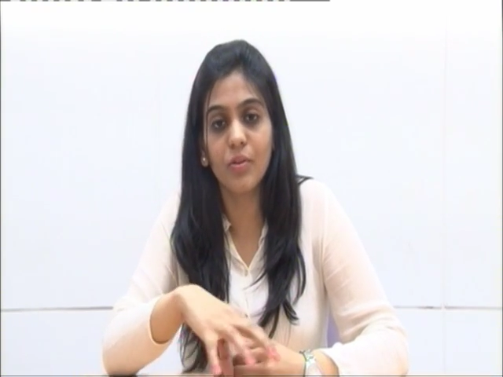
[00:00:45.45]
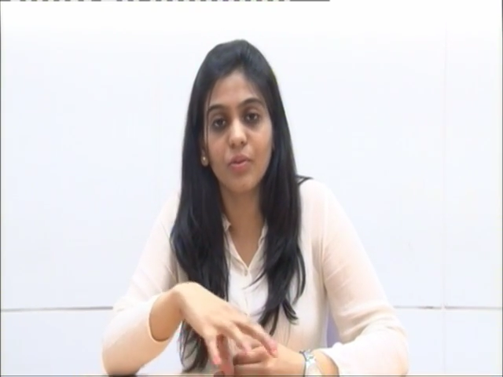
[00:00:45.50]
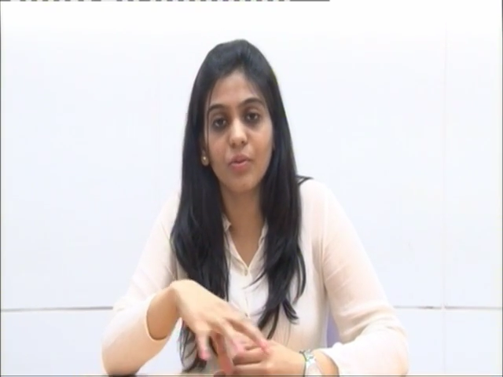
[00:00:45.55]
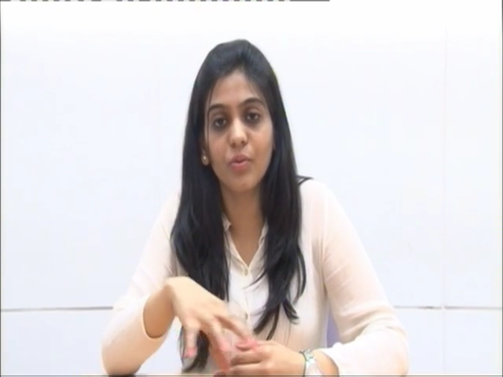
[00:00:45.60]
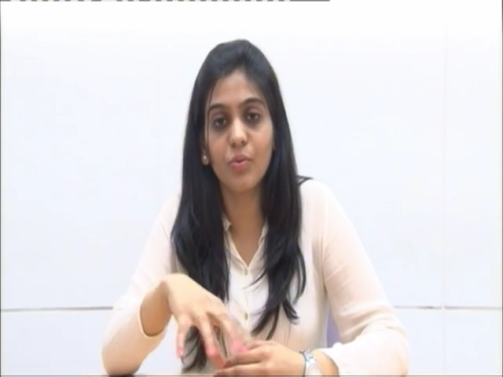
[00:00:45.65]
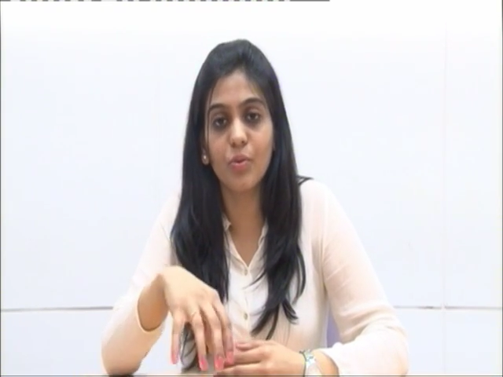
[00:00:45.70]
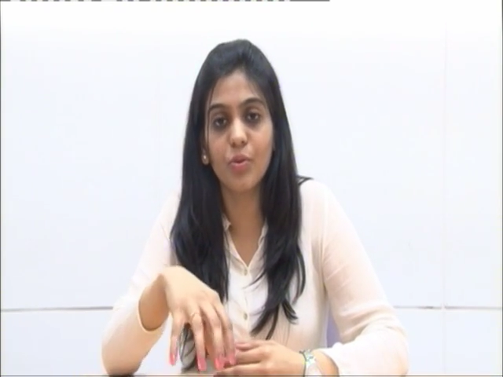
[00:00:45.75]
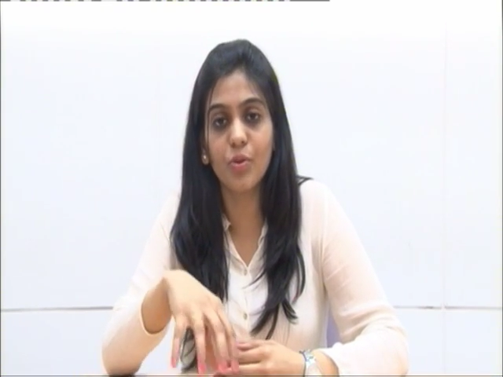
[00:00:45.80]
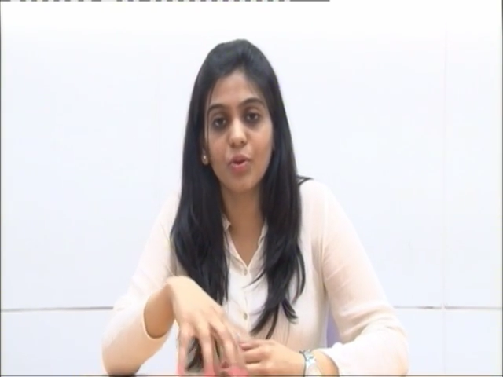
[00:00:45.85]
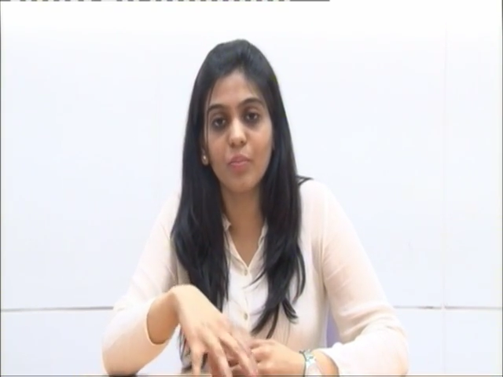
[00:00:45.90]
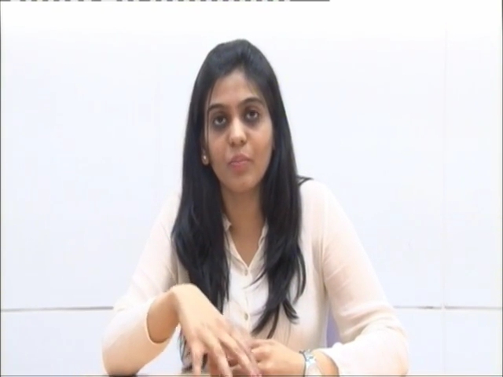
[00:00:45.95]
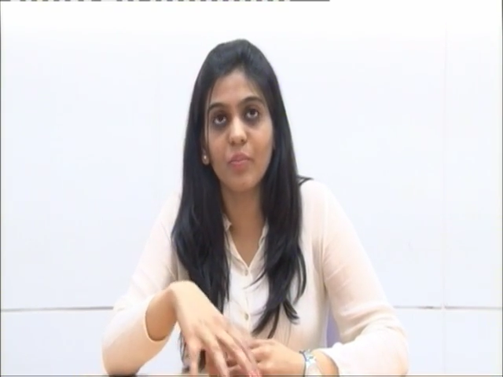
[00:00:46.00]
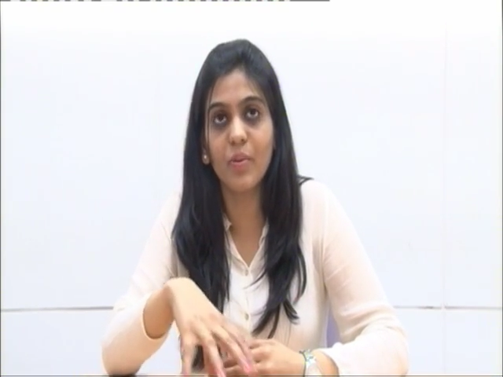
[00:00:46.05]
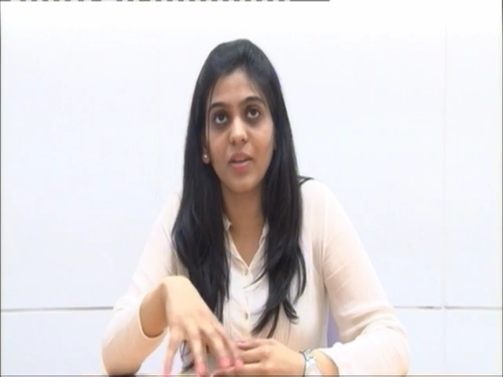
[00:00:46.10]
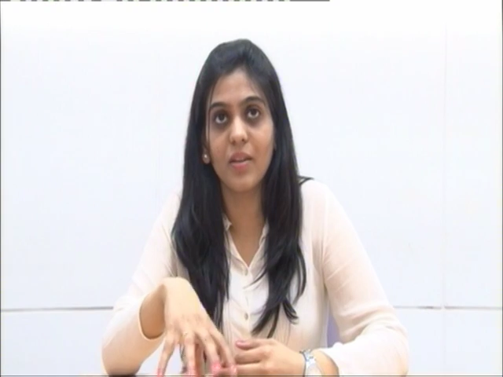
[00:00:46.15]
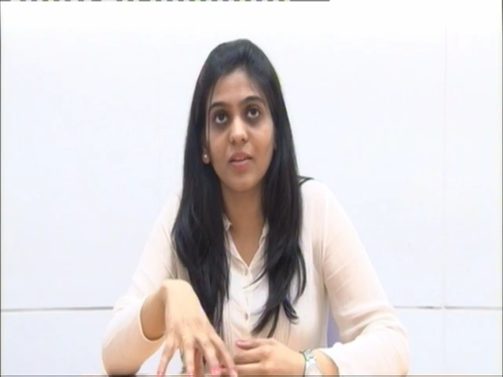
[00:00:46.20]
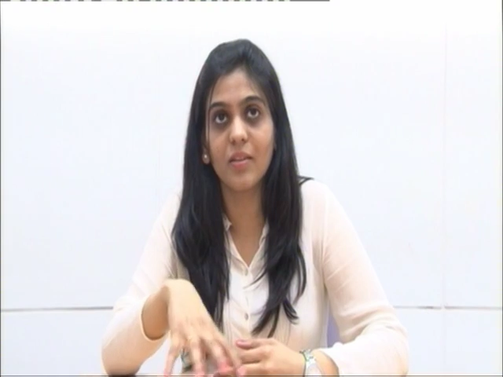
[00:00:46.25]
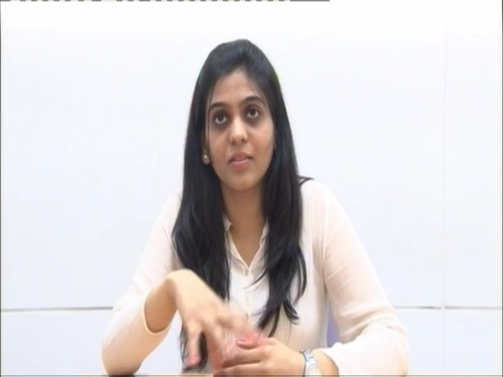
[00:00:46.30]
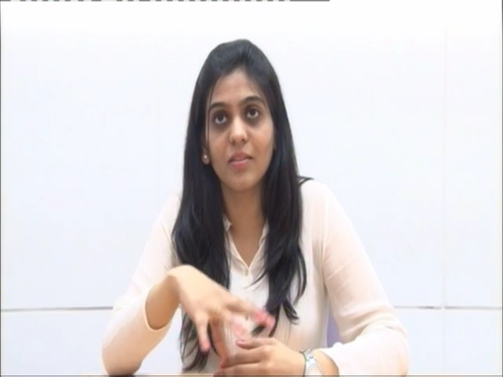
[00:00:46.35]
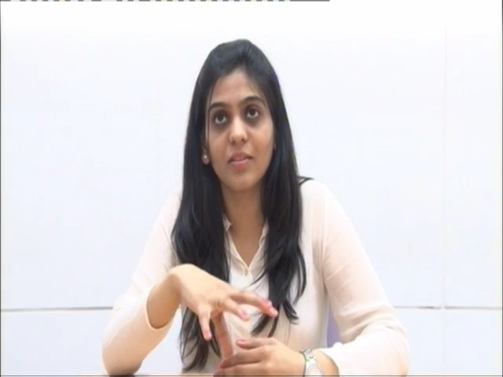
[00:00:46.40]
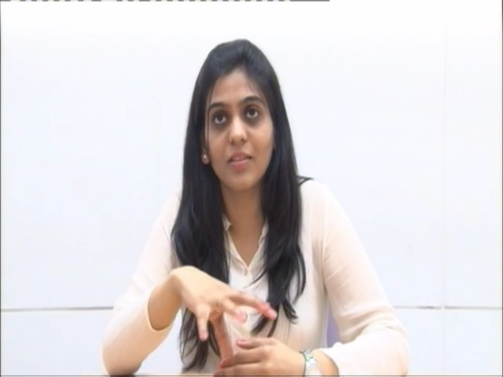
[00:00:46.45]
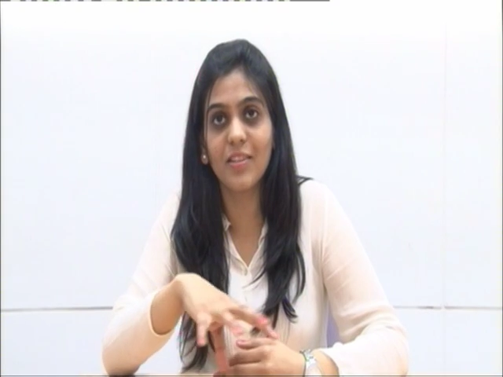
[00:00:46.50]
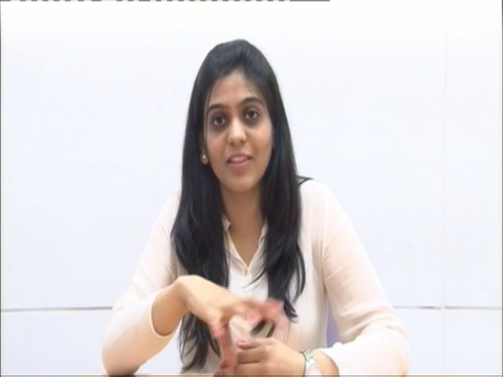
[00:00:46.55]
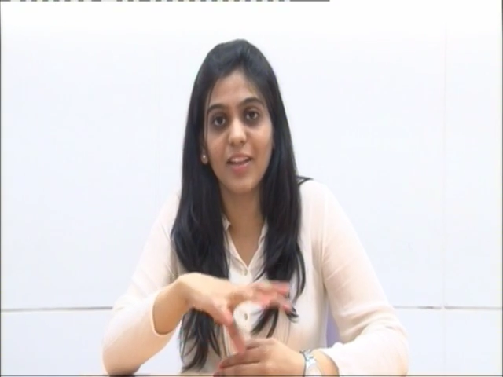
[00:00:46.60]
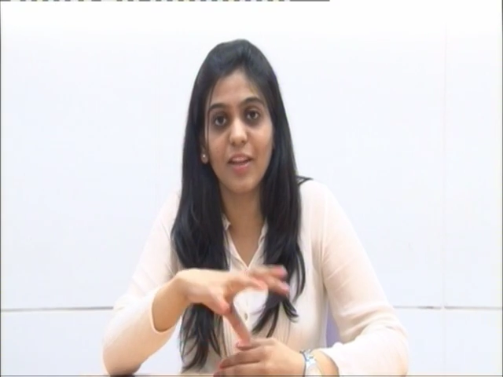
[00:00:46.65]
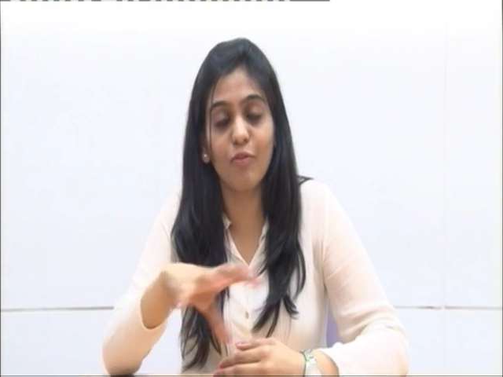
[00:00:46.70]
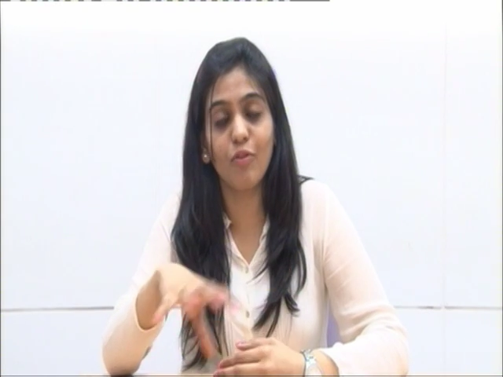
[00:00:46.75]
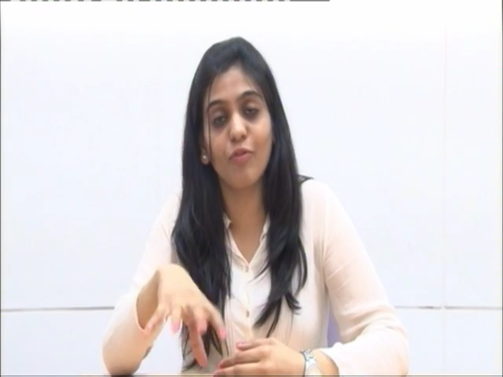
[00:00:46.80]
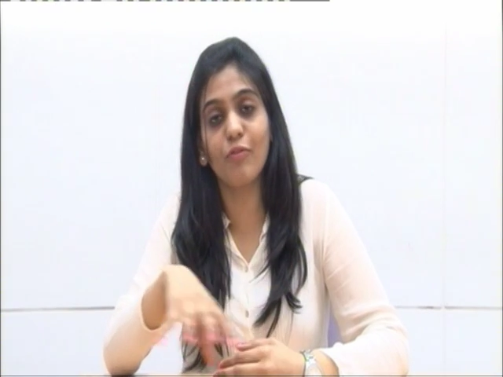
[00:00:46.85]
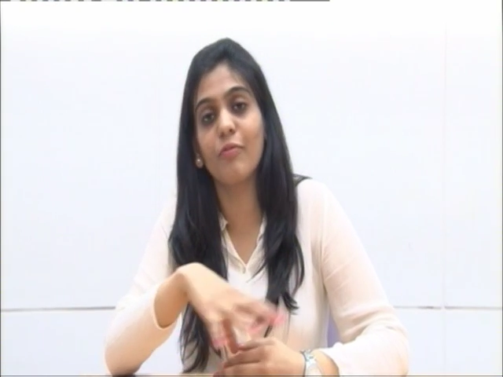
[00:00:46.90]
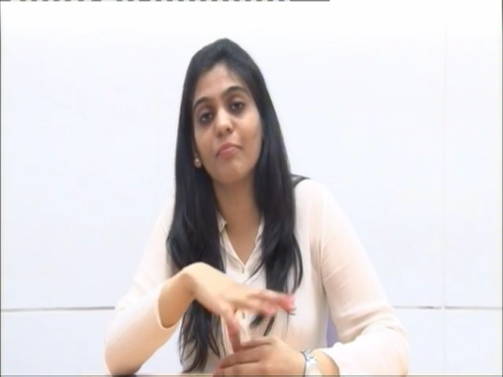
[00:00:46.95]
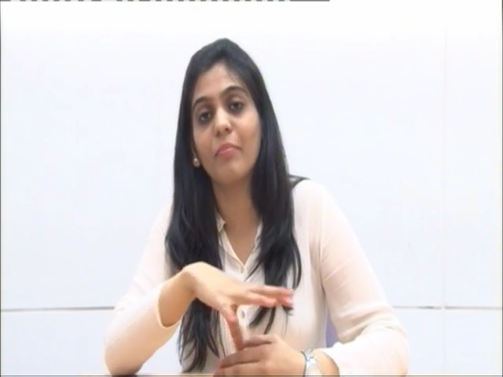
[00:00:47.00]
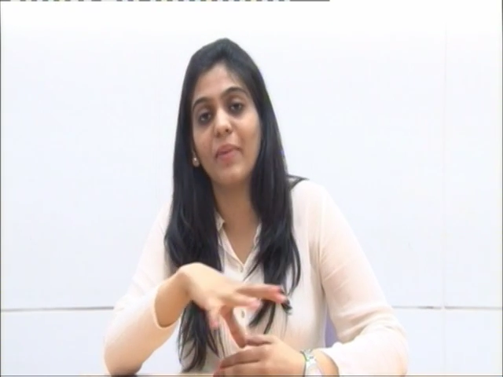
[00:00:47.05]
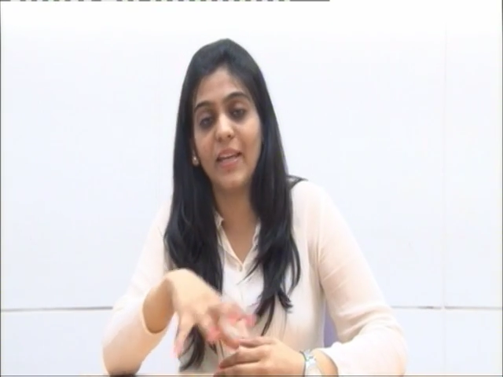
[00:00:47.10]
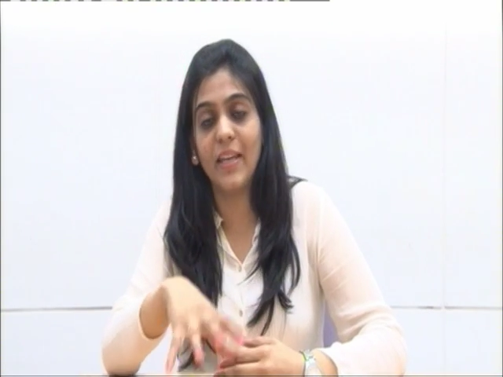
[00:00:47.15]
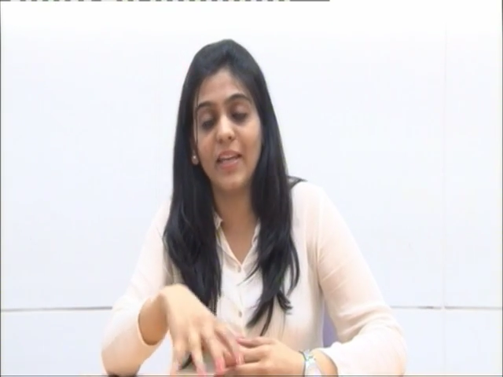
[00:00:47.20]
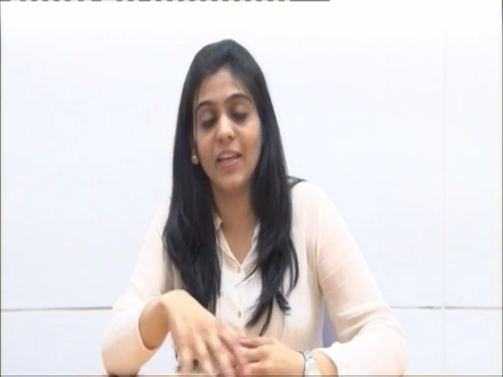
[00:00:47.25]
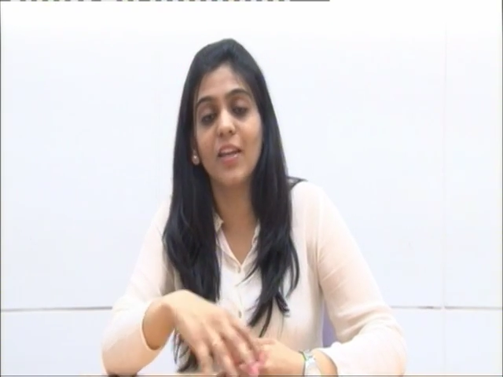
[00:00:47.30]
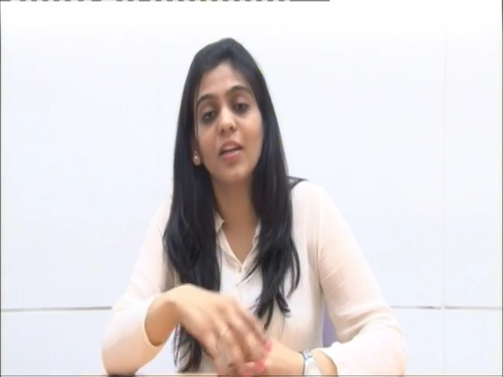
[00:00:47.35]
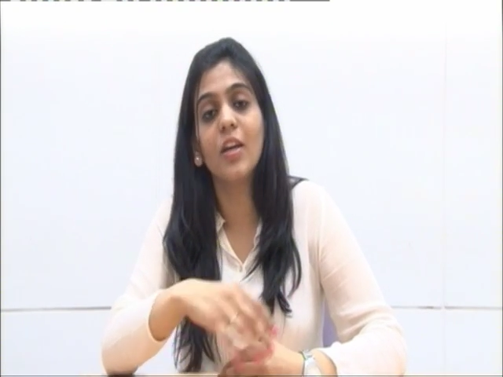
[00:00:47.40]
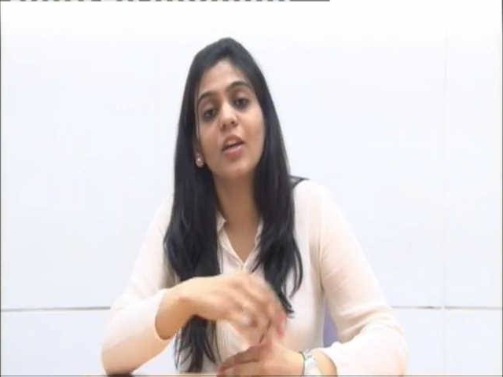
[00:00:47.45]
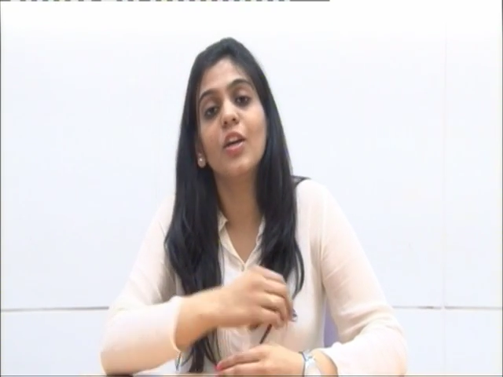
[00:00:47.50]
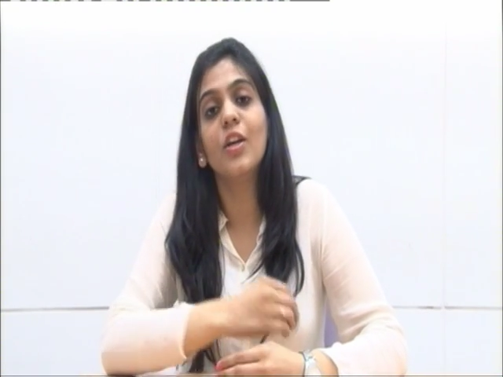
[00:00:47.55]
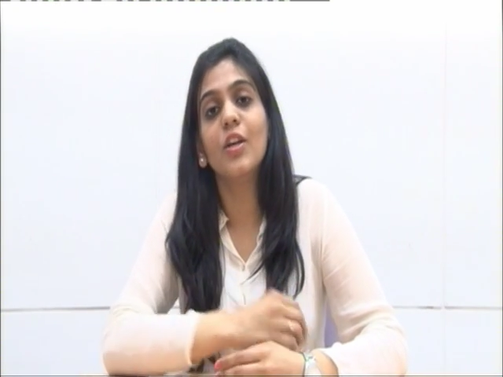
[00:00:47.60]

you should be a slave of many.